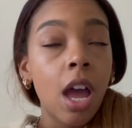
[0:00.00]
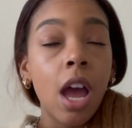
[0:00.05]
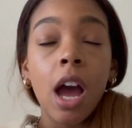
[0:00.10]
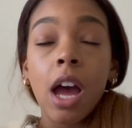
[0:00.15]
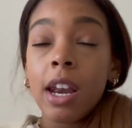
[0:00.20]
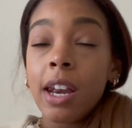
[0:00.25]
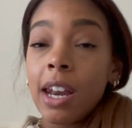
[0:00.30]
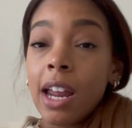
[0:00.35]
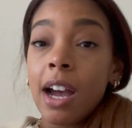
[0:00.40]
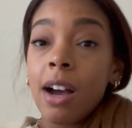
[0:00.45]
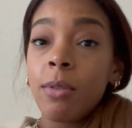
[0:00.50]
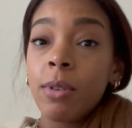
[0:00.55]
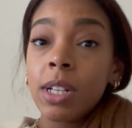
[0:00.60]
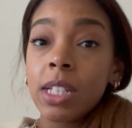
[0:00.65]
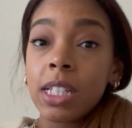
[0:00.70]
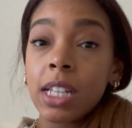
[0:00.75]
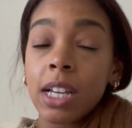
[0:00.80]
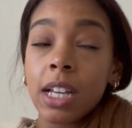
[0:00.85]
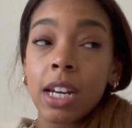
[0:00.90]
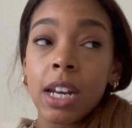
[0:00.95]
Now I want to
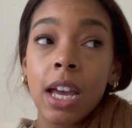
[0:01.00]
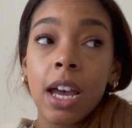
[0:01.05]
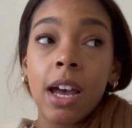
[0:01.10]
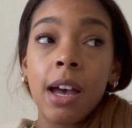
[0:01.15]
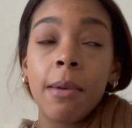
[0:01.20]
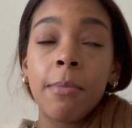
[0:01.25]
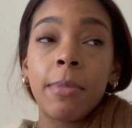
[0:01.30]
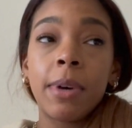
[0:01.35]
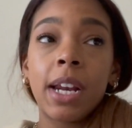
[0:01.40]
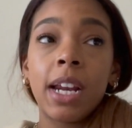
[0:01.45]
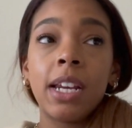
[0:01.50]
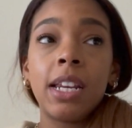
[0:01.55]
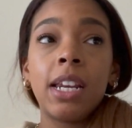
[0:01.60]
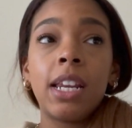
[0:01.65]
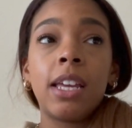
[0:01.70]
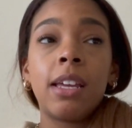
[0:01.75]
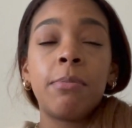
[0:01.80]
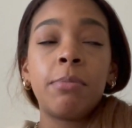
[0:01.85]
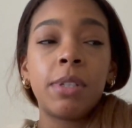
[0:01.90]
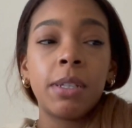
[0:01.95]
take a nap, but I need to
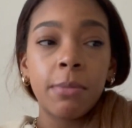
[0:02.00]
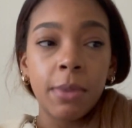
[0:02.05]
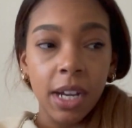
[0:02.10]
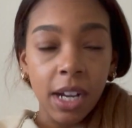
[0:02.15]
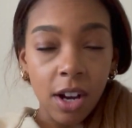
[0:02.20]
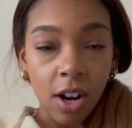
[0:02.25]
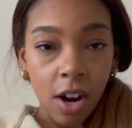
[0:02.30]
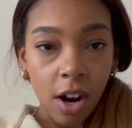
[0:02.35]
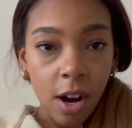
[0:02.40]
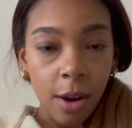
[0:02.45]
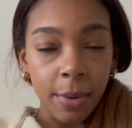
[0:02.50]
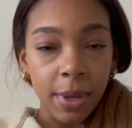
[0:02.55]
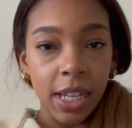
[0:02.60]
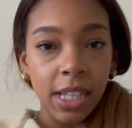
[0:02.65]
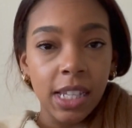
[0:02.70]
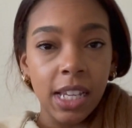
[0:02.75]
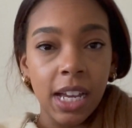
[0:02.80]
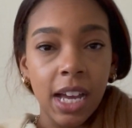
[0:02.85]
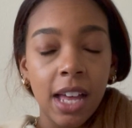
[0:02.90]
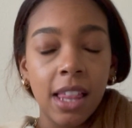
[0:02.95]
empty my car
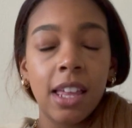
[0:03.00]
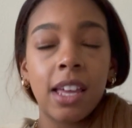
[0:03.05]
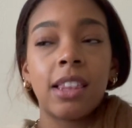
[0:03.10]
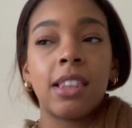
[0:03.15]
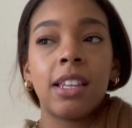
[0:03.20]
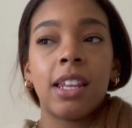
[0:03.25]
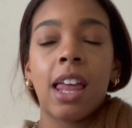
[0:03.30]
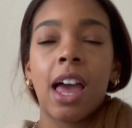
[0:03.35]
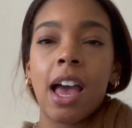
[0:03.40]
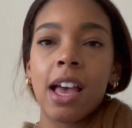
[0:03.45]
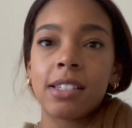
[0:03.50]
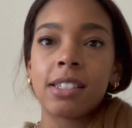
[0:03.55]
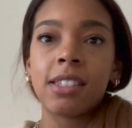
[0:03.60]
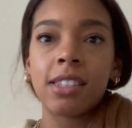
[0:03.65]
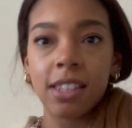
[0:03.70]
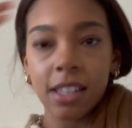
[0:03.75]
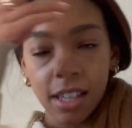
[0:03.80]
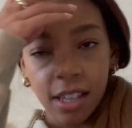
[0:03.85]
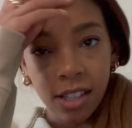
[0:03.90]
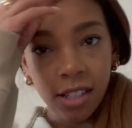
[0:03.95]
because I got like the last
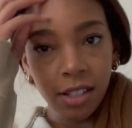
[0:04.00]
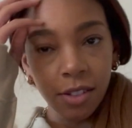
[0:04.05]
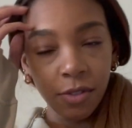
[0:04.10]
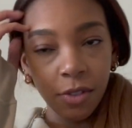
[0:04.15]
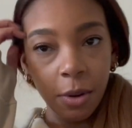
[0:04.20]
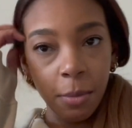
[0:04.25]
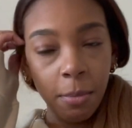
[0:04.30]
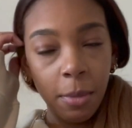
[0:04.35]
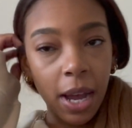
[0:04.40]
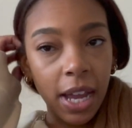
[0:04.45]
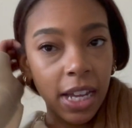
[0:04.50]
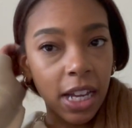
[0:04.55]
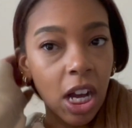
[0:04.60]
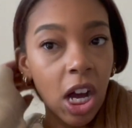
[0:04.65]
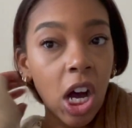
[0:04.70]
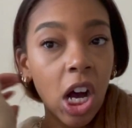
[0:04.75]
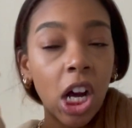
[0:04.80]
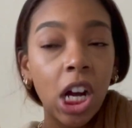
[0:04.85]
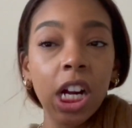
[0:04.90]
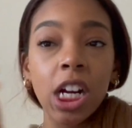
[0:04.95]
things from my
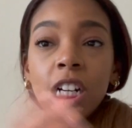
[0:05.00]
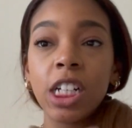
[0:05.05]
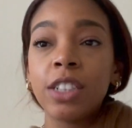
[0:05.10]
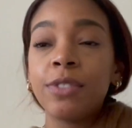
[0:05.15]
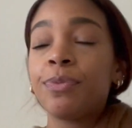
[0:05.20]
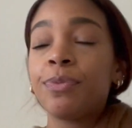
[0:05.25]
car.